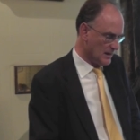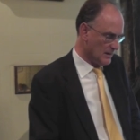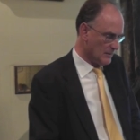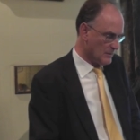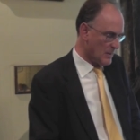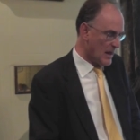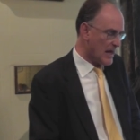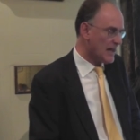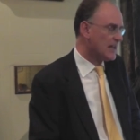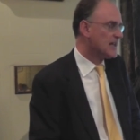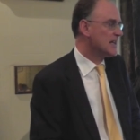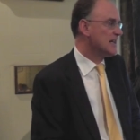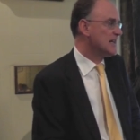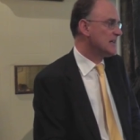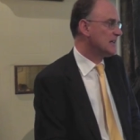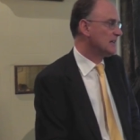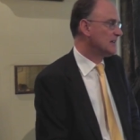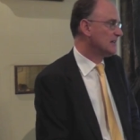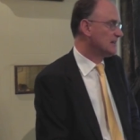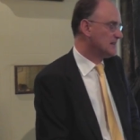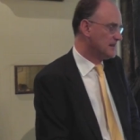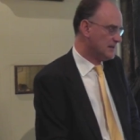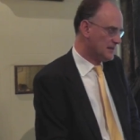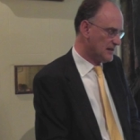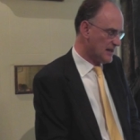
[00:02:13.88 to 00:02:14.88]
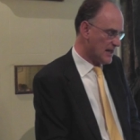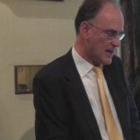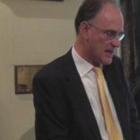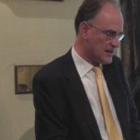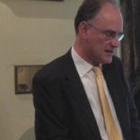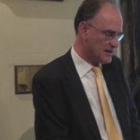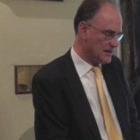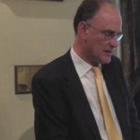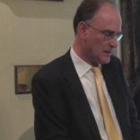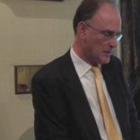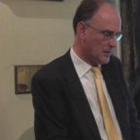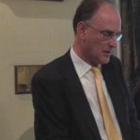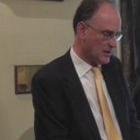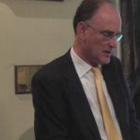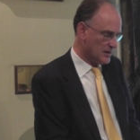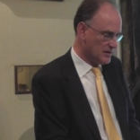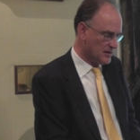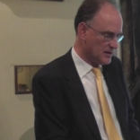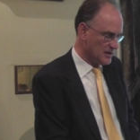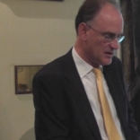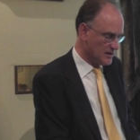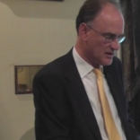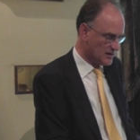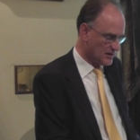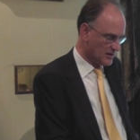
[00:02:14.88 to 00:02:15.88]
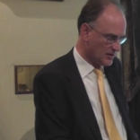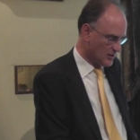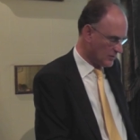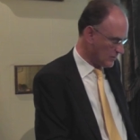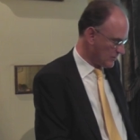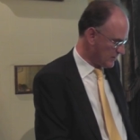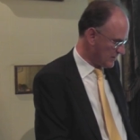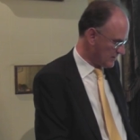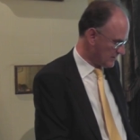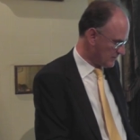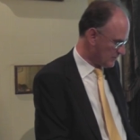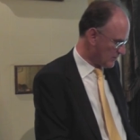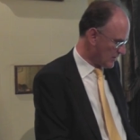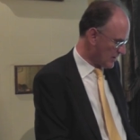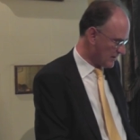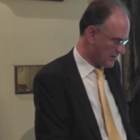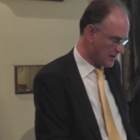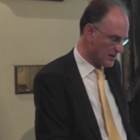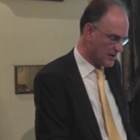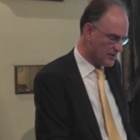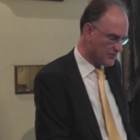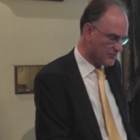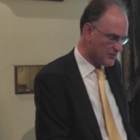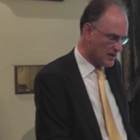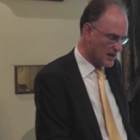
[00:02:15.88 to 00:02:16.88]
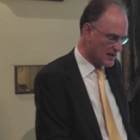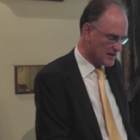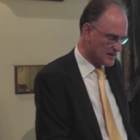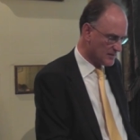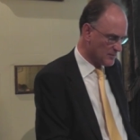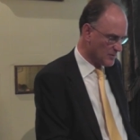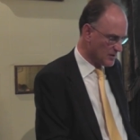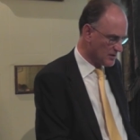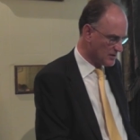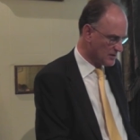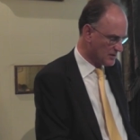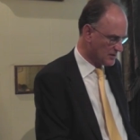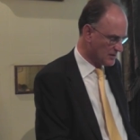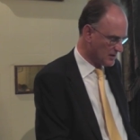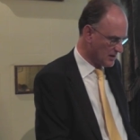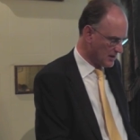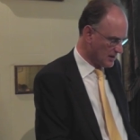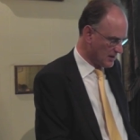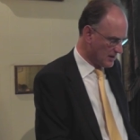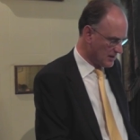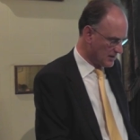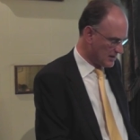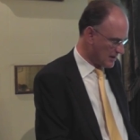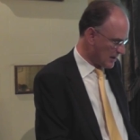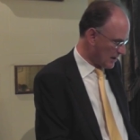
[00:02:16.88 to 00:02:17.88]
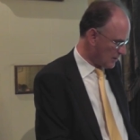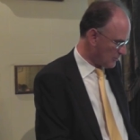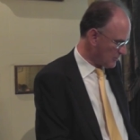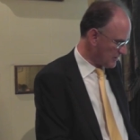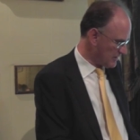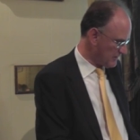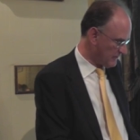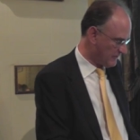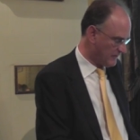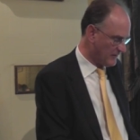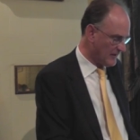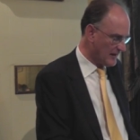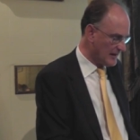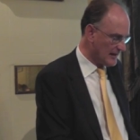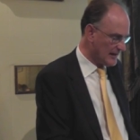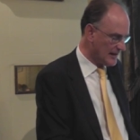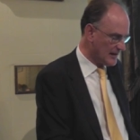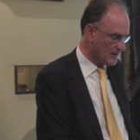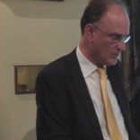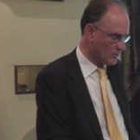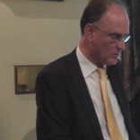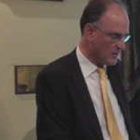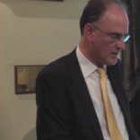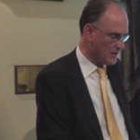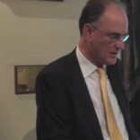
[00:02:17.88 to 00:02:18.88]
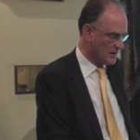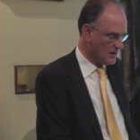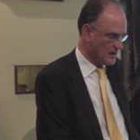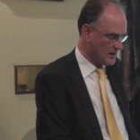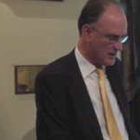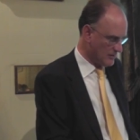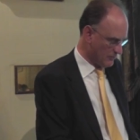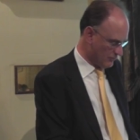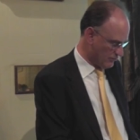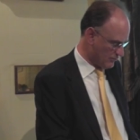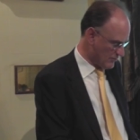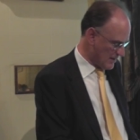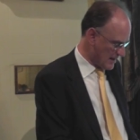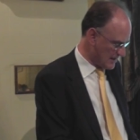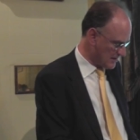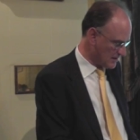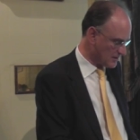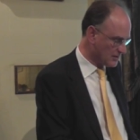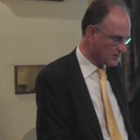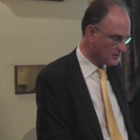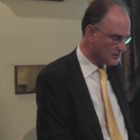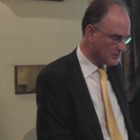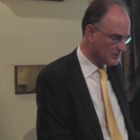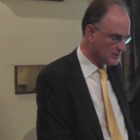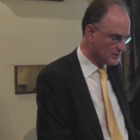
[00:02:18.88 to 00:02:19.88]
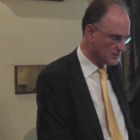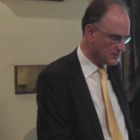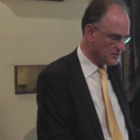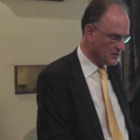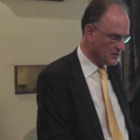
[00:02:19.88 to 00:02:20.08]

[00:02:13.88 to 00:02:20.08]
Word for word: Back in England in the 1830s, through his brother Erasmus, Darwin fell in with the radical